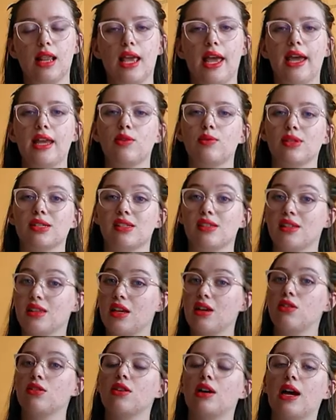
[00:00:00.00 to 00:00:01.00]
Anyways,
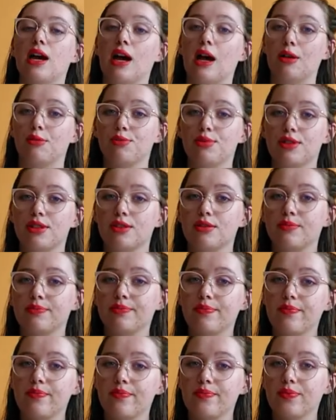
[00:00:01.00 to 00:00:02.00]
there are apps
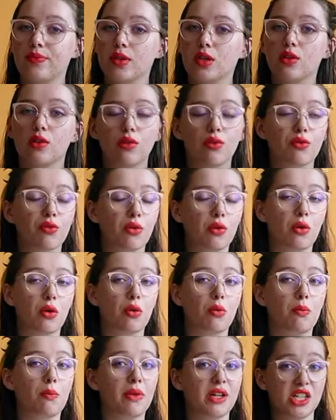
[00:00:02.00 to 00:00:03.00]

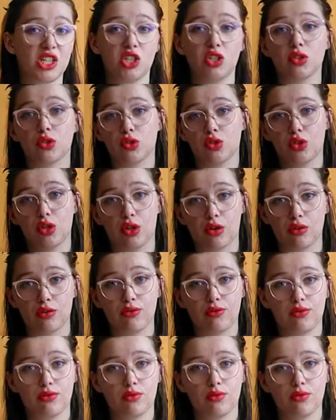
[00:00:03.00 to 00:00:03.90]
for magical stuff.